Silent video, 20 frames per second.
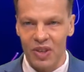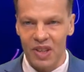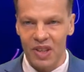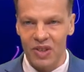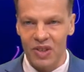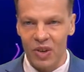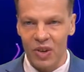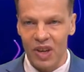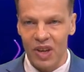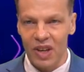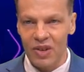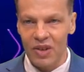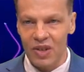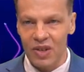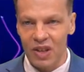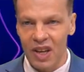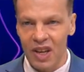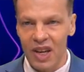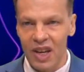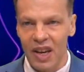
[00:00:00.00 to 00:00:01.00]
So can you
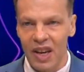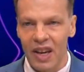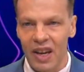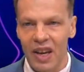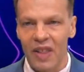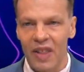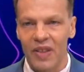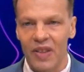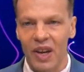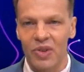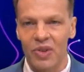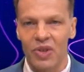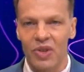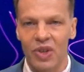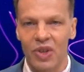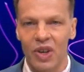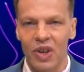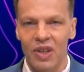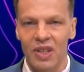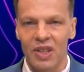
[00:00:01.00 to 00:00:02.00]
see the
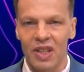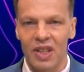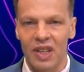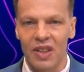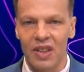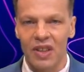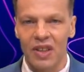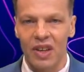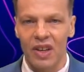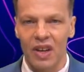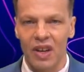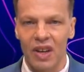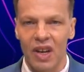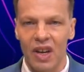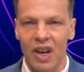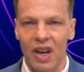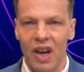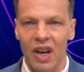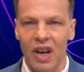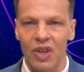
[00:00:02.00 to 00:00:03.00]
uncertainty in the
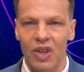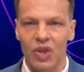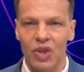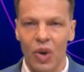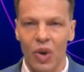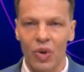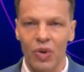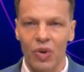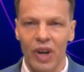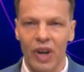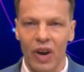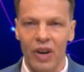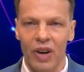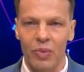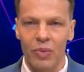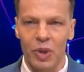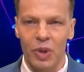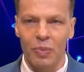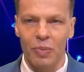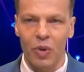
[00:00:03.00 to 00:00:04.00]
total current
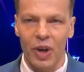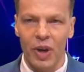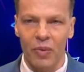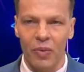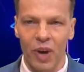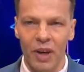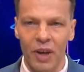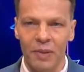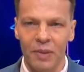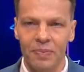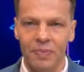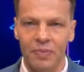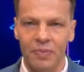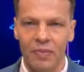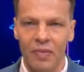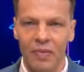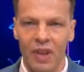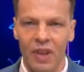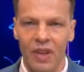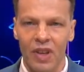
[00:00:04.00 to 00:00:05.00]
was 0.1,
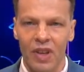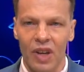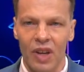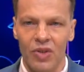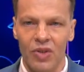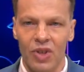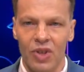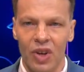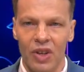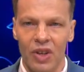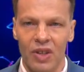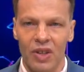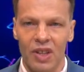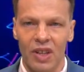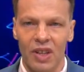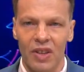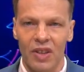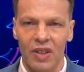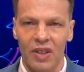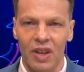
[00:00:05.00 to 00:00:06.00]
the uncertainty
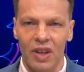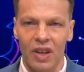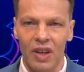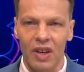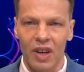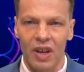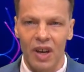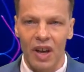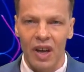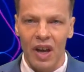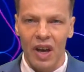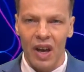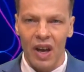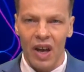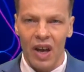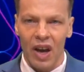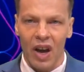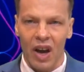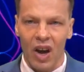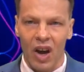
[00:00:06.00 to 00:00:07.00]
in the
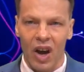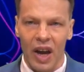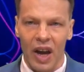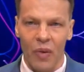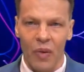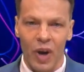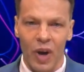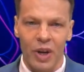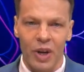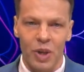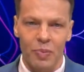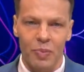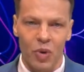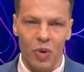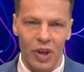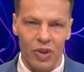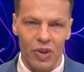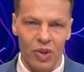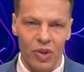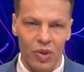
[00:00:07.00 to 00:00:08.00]
I1 is
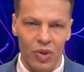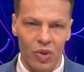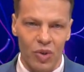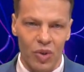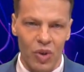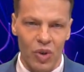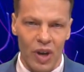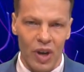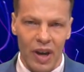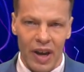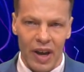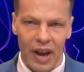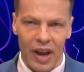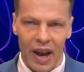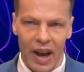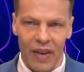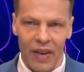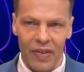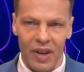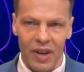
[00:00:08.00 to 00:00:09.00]
0.2,
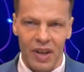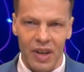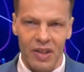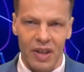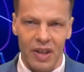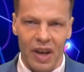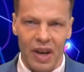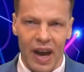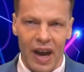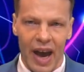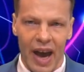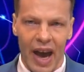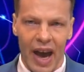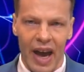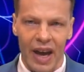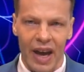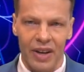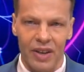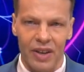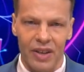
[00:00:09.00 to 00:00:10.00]
and these are
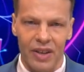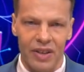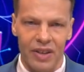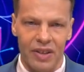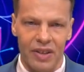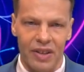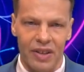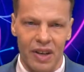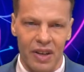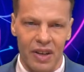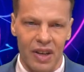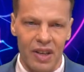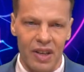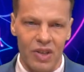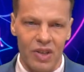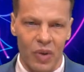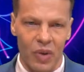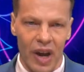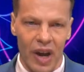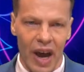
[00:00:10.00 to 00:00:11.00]
added. Okay, so
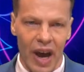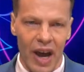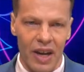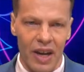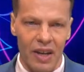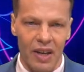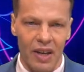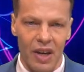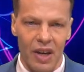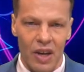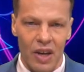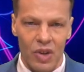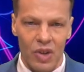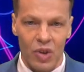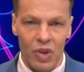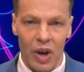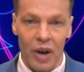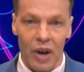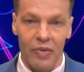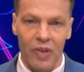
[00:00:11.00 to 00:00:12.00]
we're adding. So
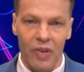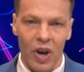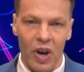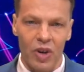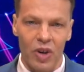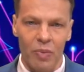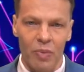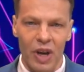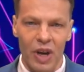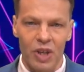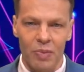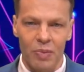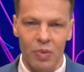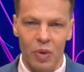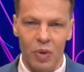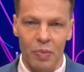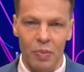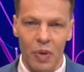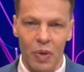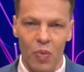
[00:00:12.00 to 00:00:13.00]
our final measurement would
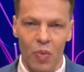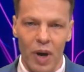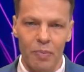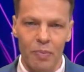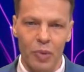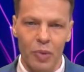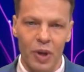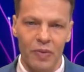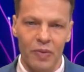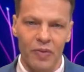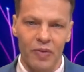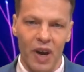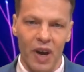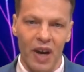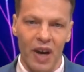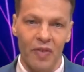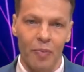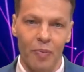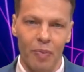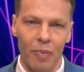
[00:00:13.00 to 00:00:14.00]
be 1.5
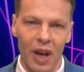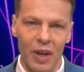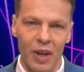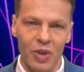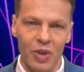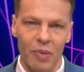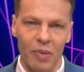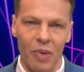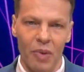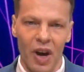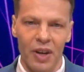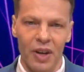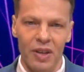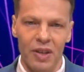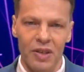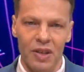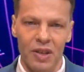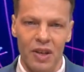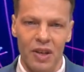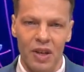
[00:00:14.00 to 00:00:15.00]
plus or minus
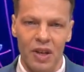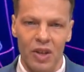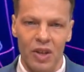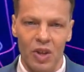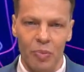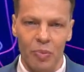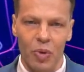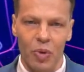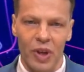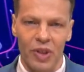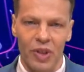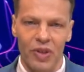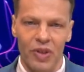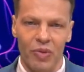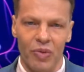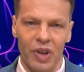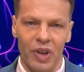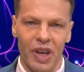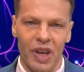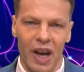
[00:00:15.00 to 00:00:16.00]
the
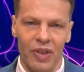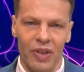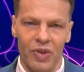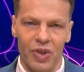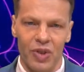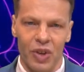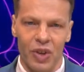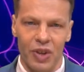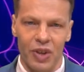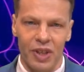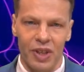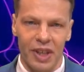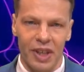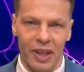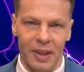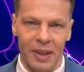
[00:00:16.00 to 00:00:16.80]
0.3 uncertainty.